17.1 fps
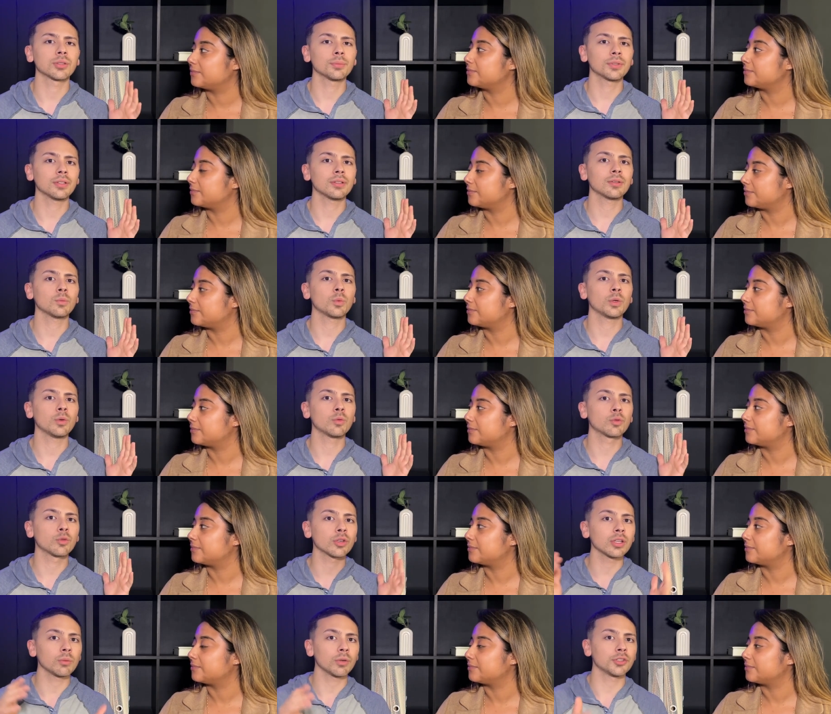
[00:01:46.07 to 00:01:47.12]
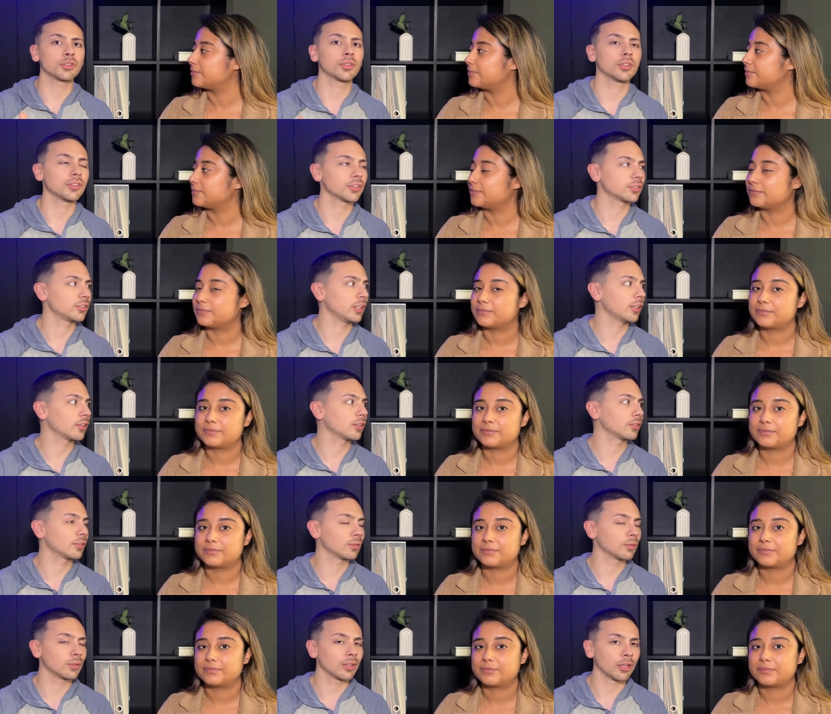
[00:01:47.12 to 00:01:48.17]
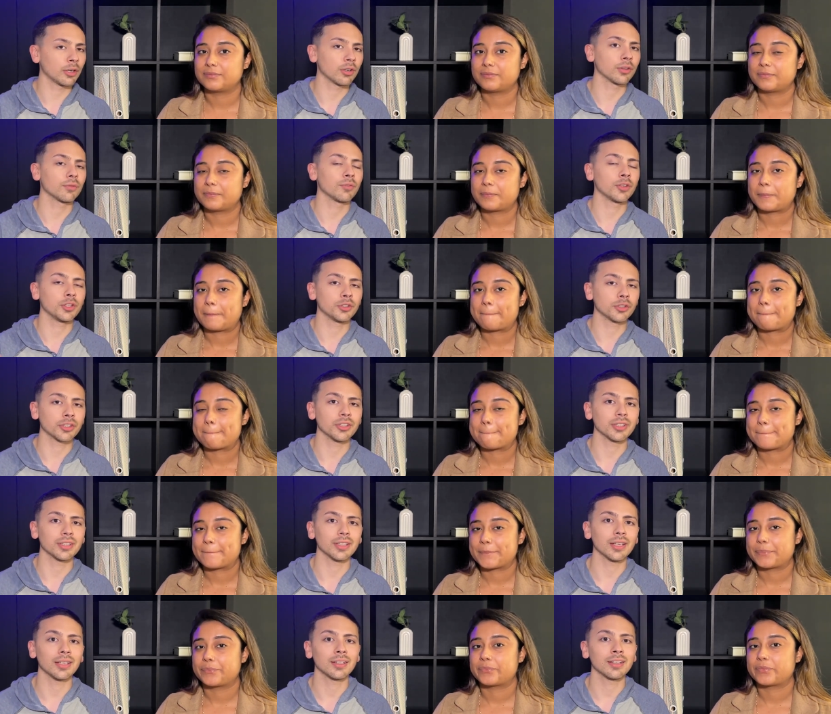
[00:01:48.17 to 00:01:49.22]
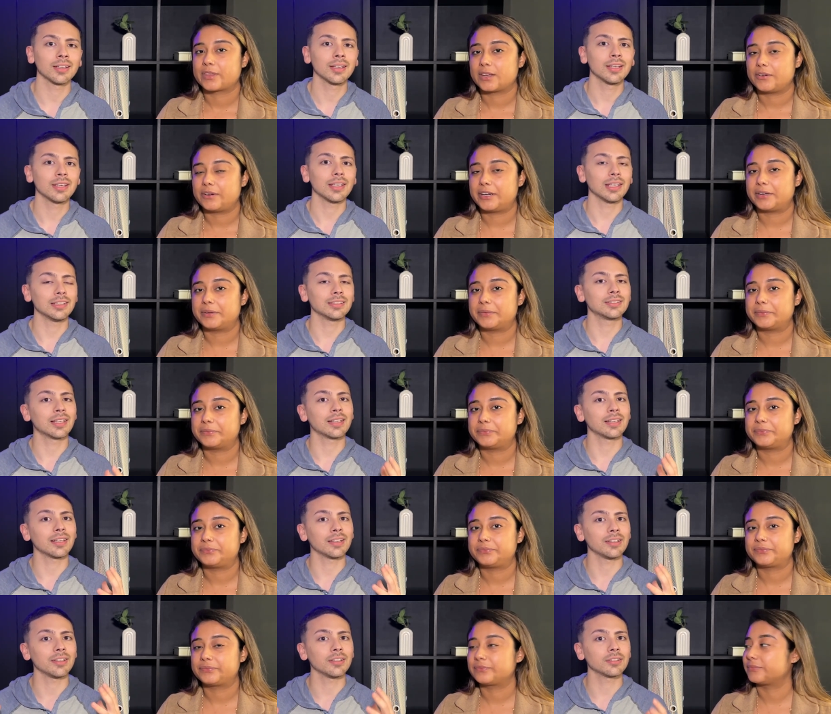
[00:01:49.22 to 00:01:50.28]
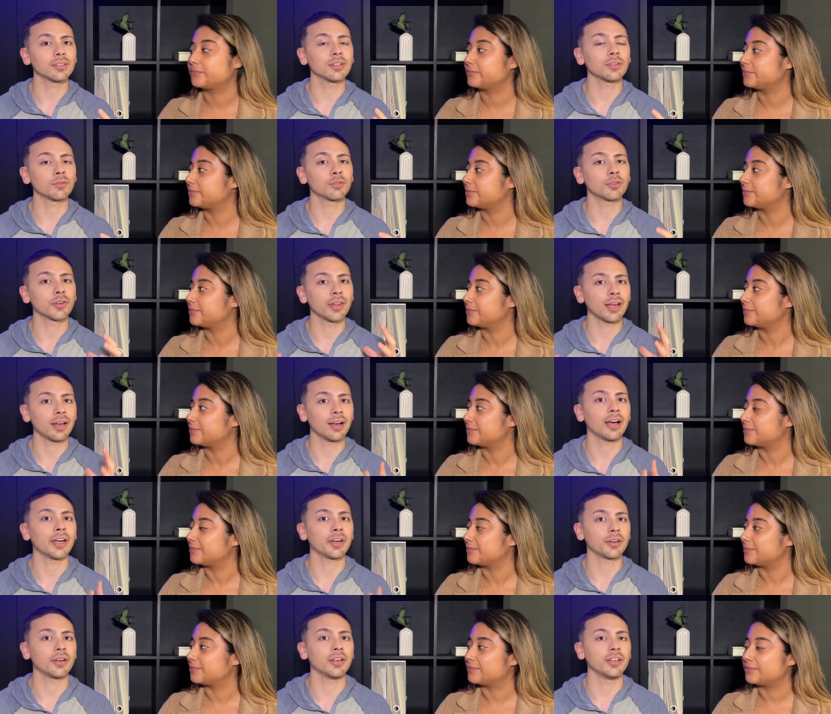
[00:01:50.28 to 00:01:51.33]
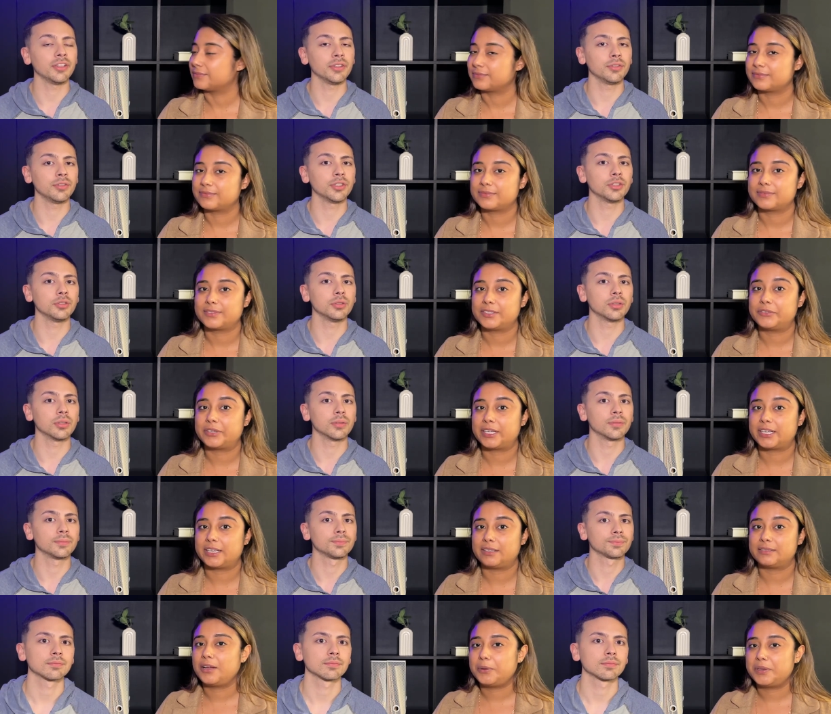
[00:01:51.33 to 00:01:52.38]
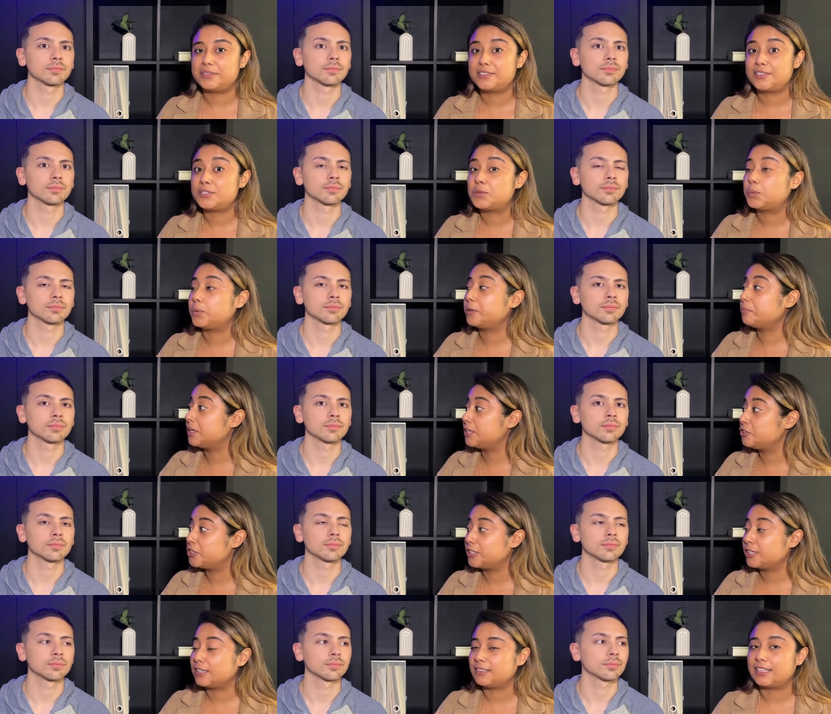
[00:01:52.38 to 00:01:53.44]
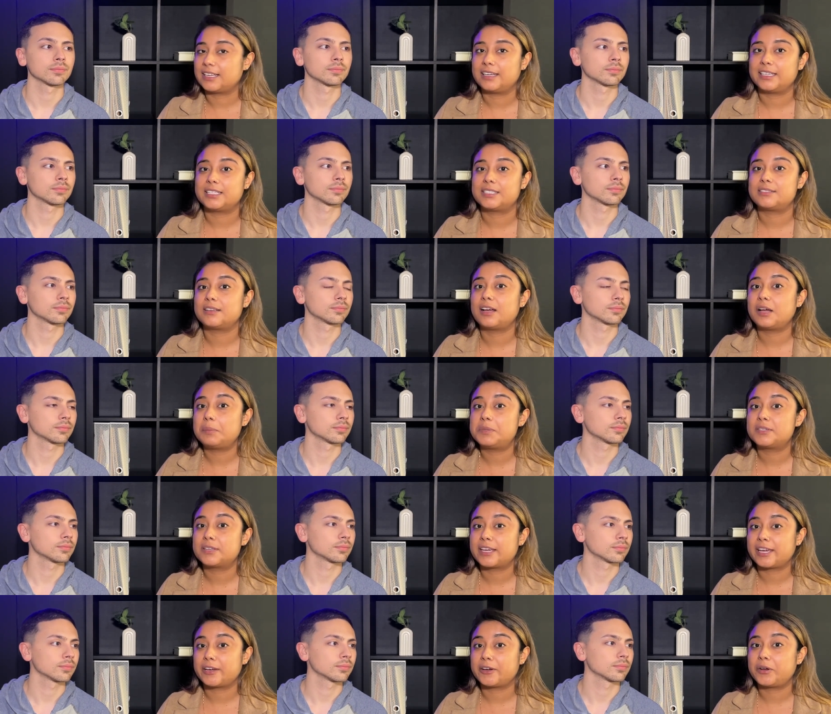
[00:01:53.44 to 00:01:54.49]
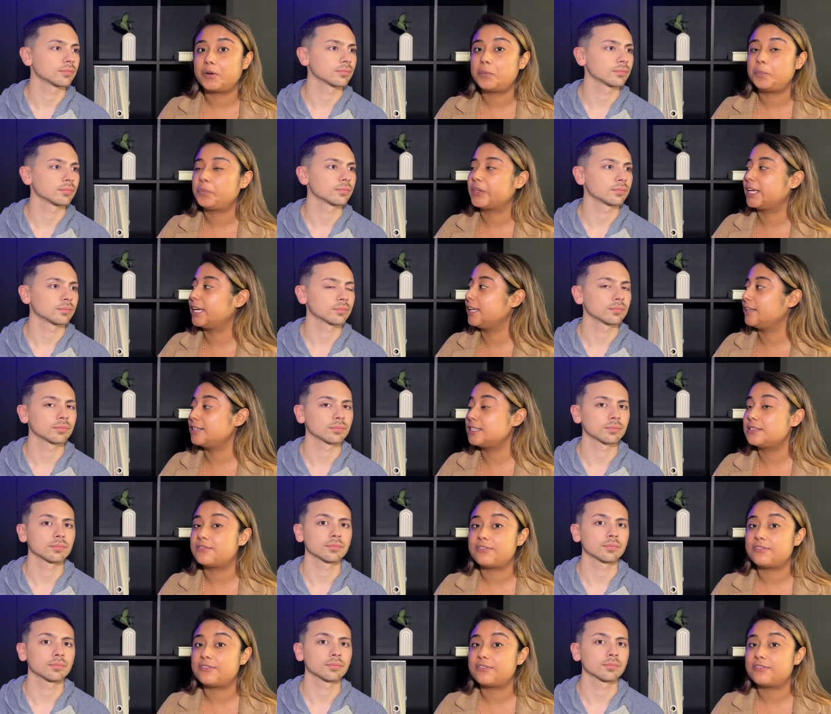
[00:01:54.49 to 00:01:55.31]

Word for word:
Speaker 1: something we really want you to understand, because later on the video you're gonna get, right. is that it is for that higher end individual.
Speaker 2: Right. Oh, and since we're mentioning that it's upscale, it is